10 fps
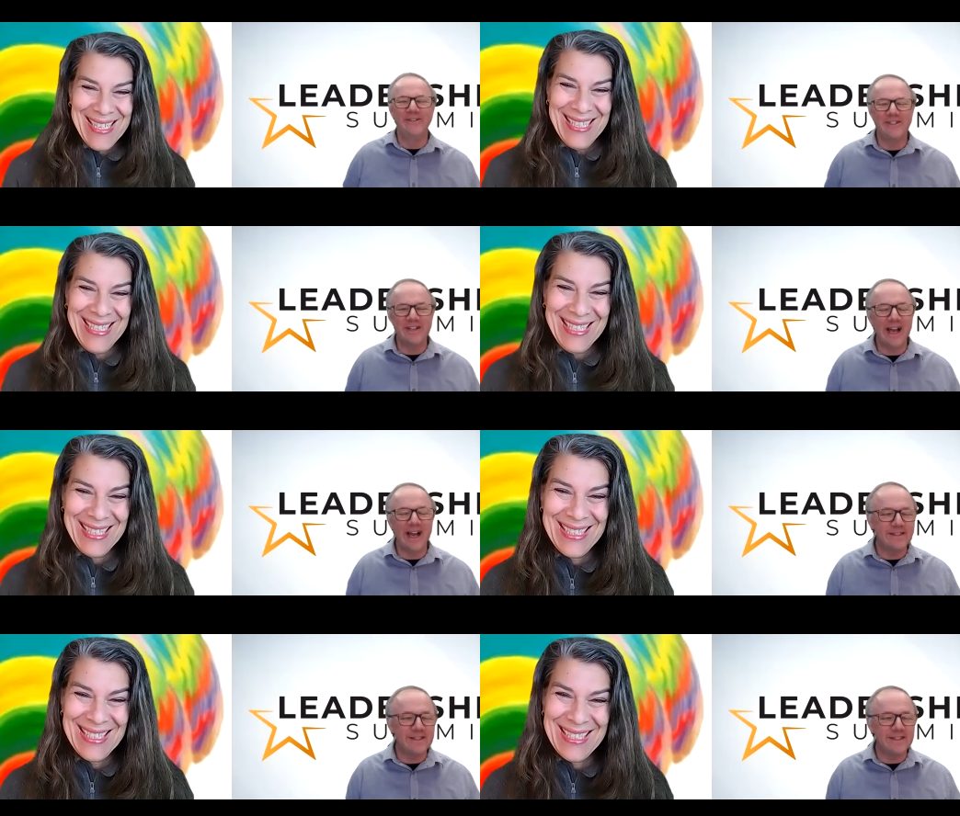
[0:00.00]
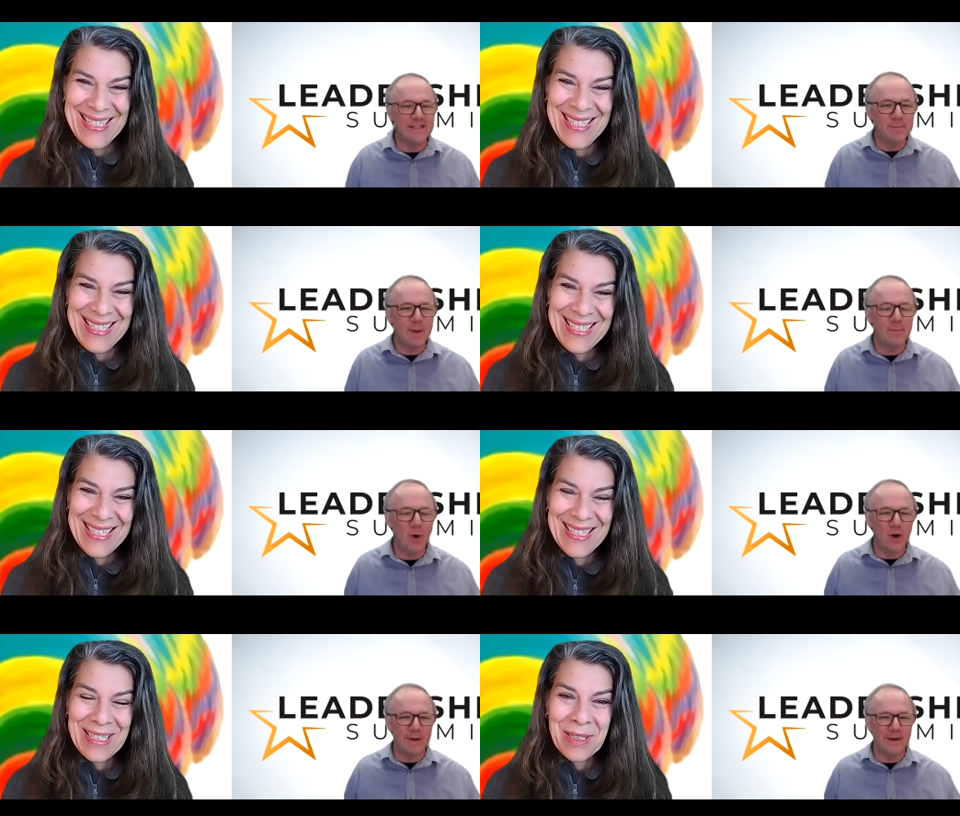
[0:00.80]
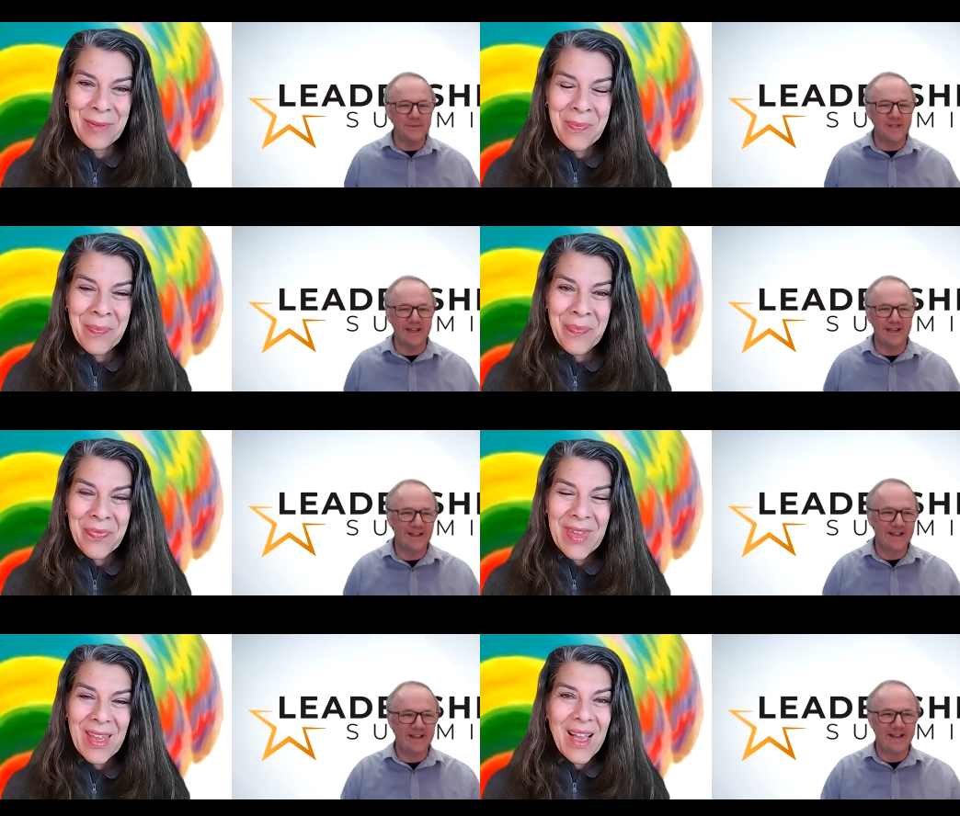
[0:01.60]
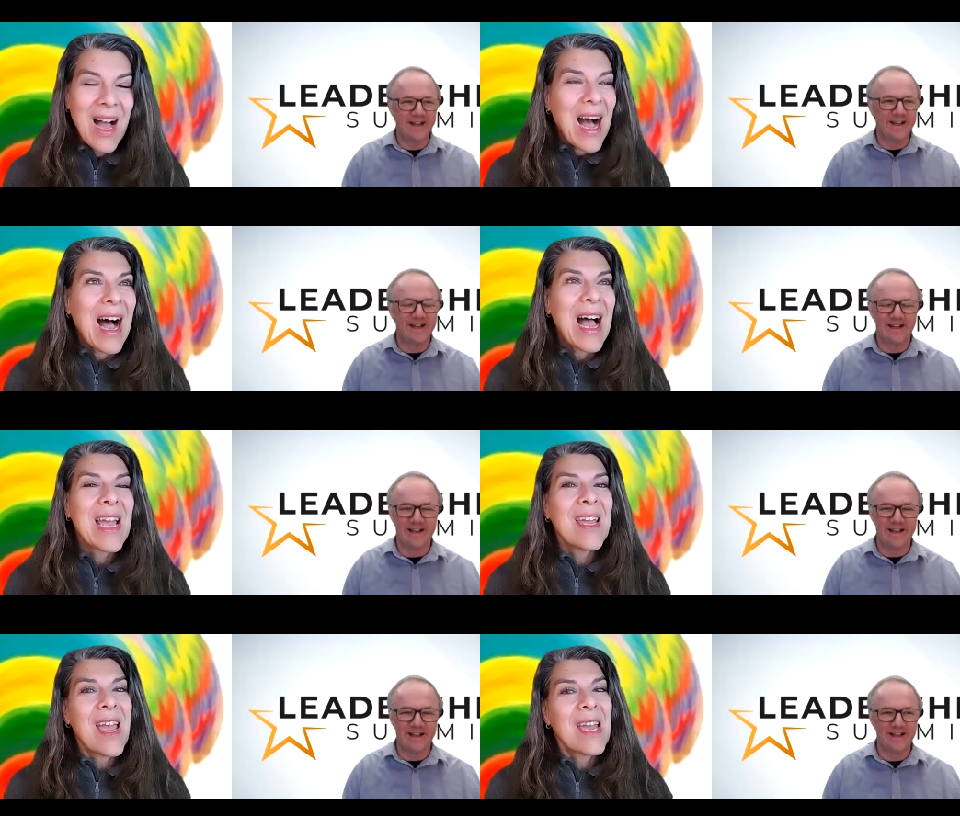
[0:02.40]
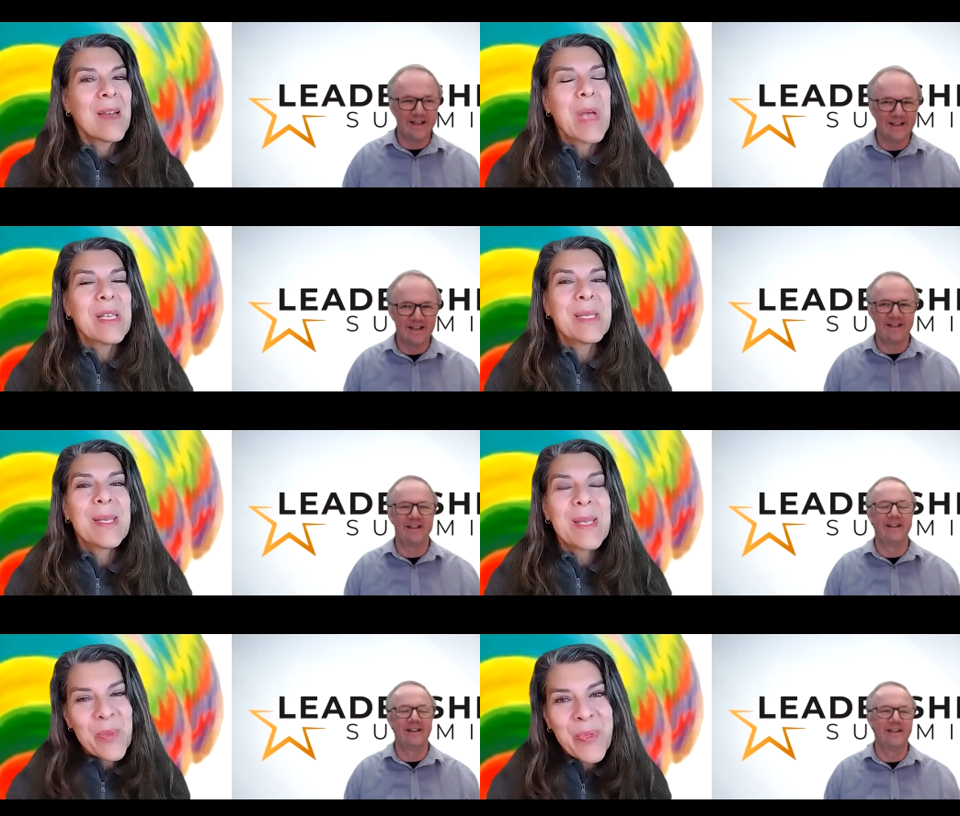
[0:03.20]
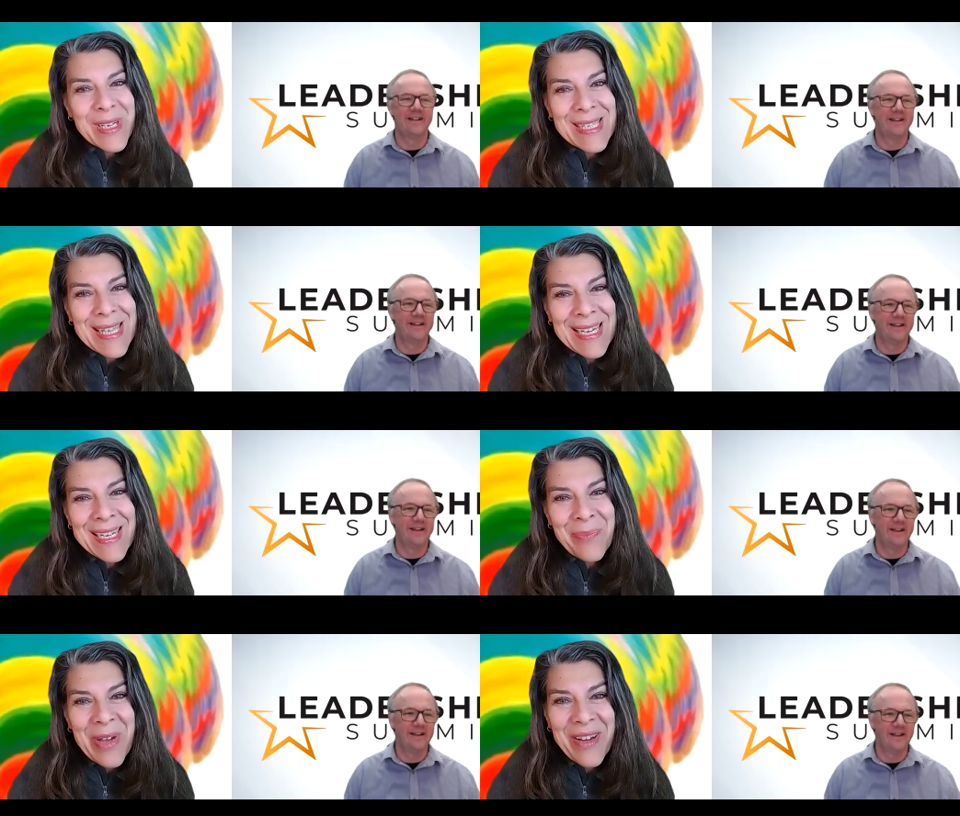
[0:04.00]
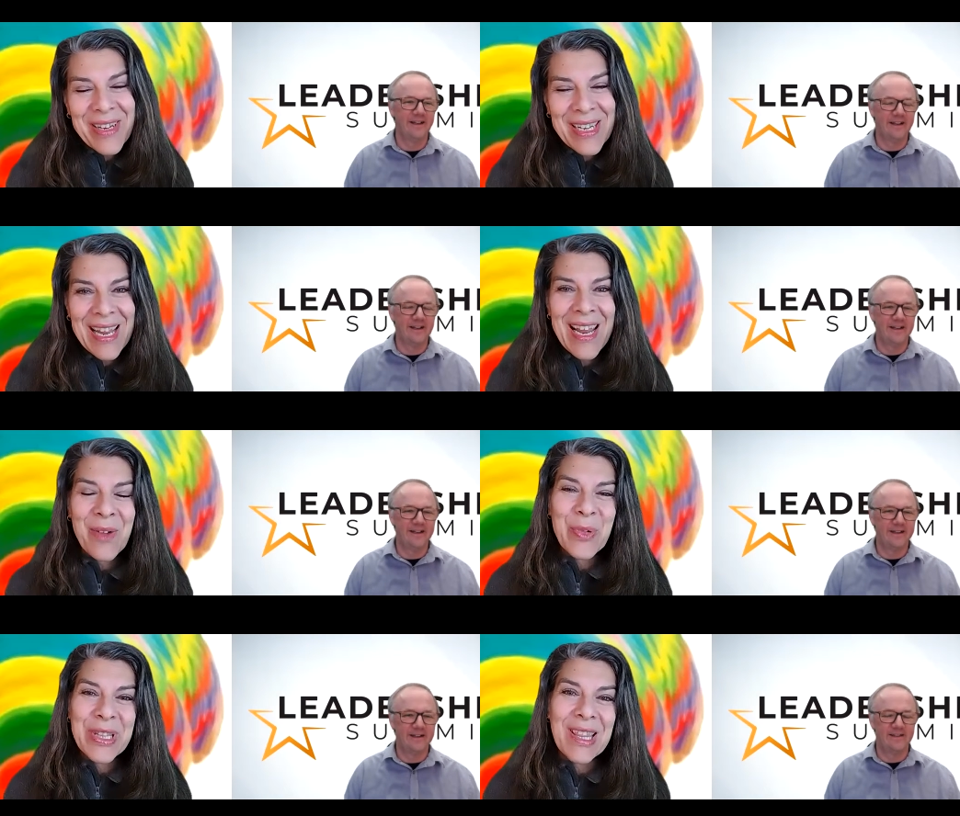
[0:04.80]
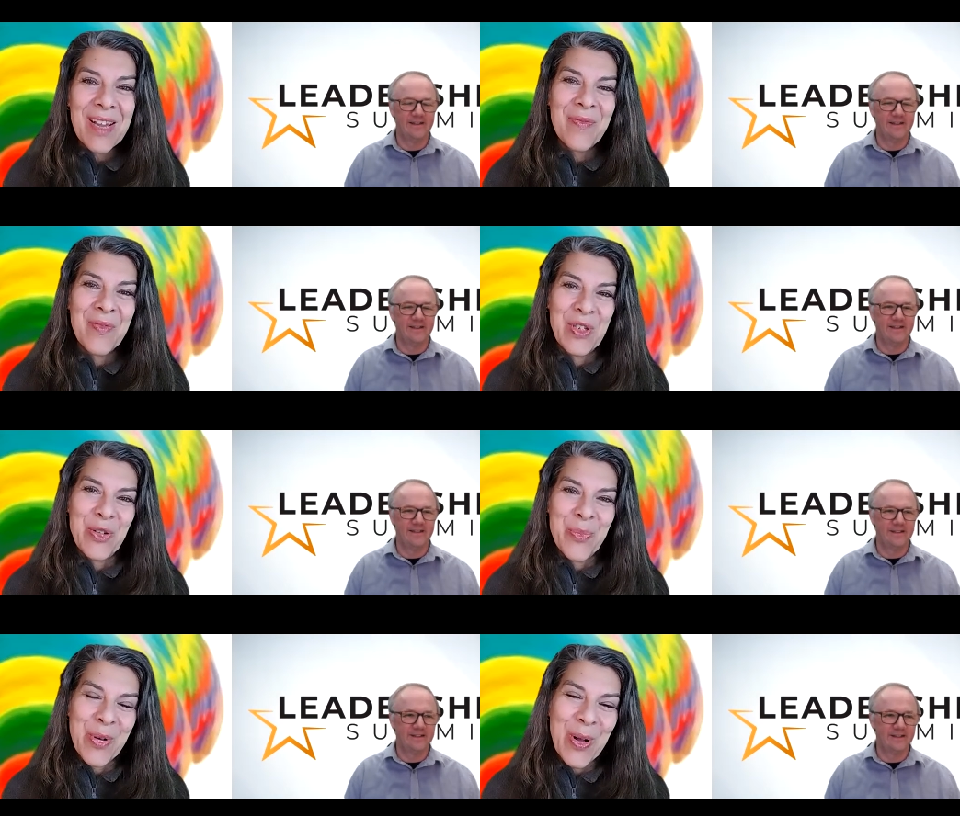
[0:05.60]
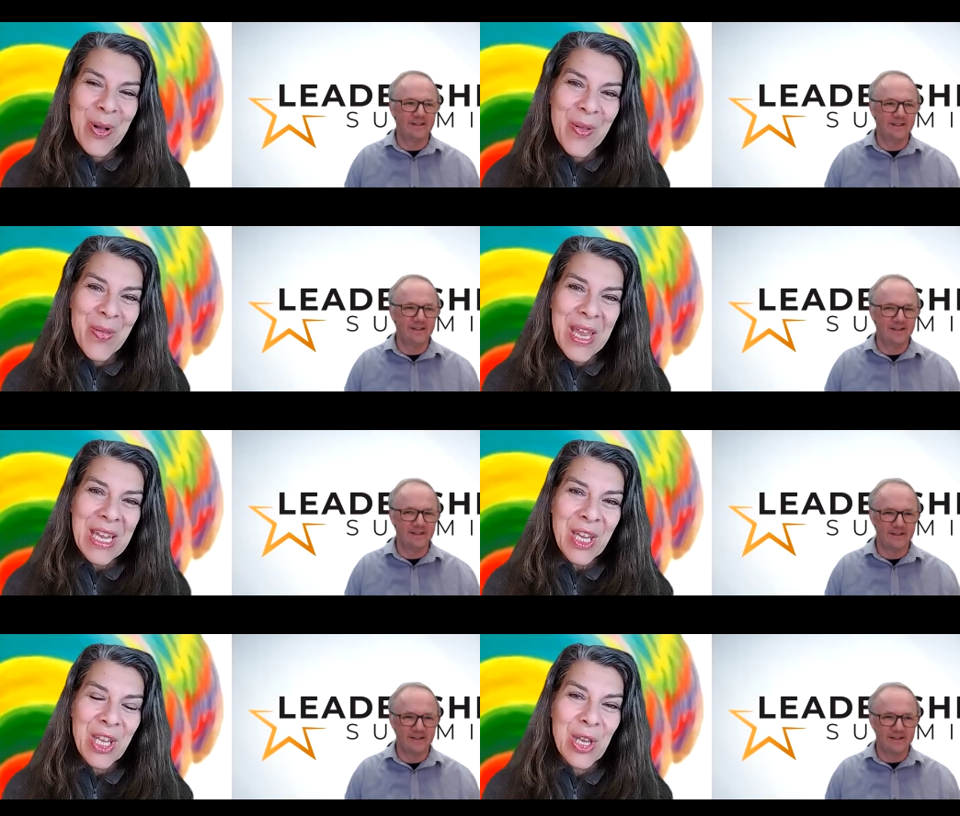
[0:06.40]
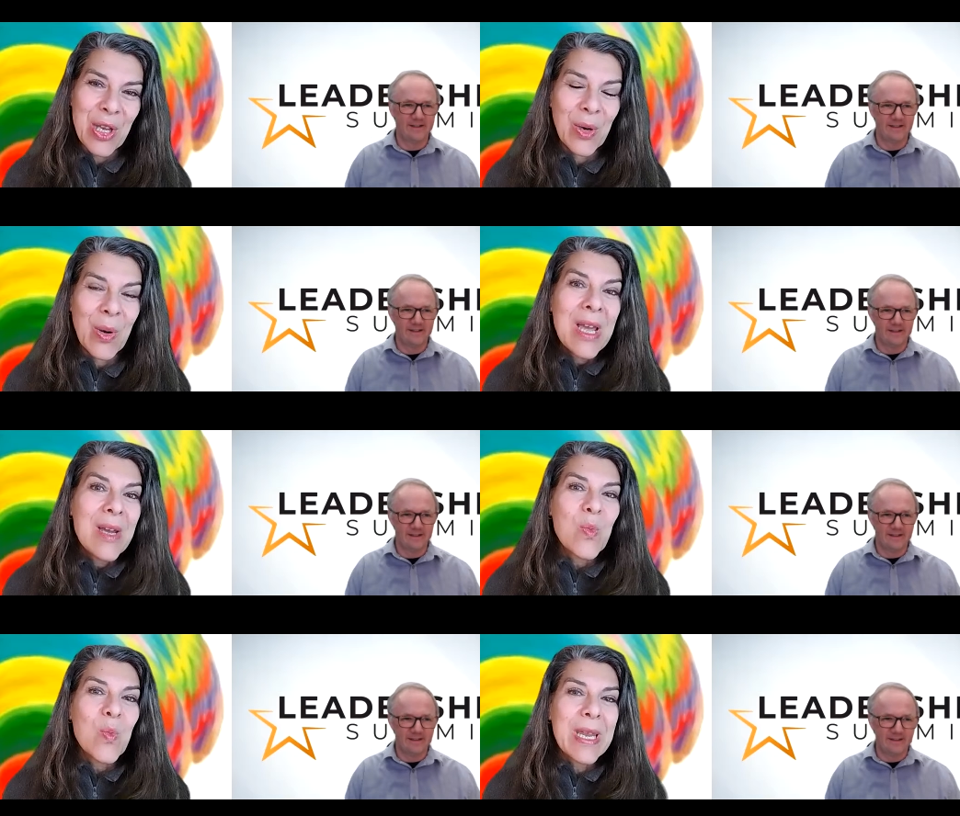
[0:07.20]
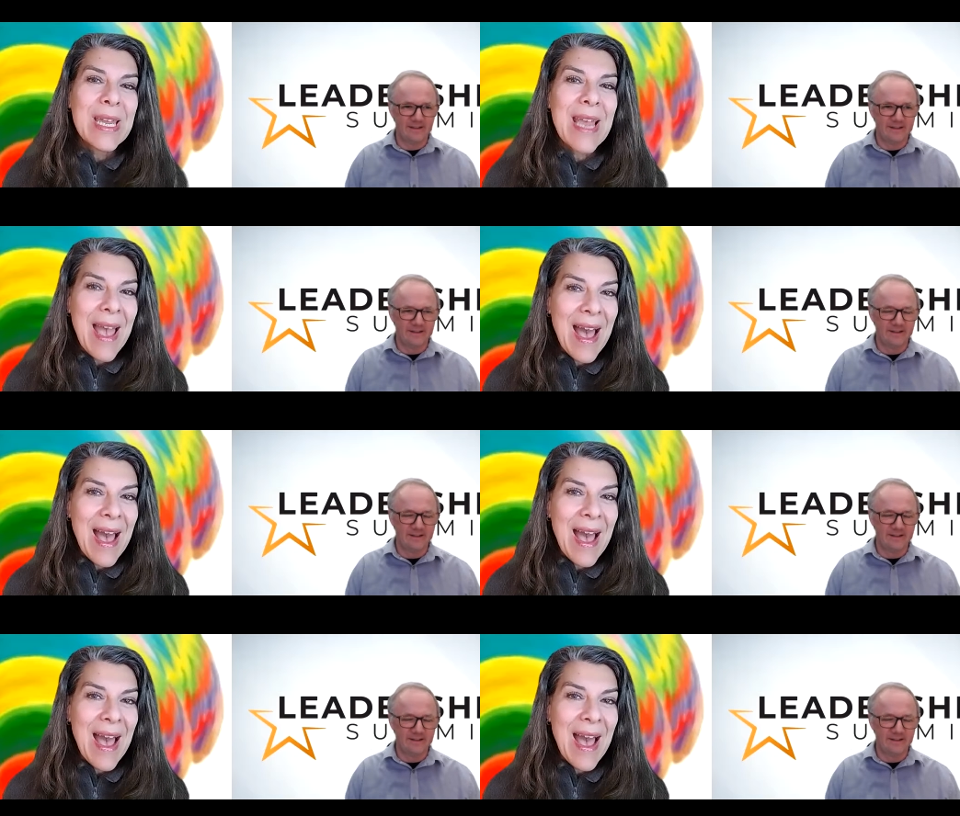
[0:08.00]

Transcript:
Speaker 1: would you like to tell us a bit more about it?
Speaker 2: I am super excited about it, and I would love to, Paul. Thank you. We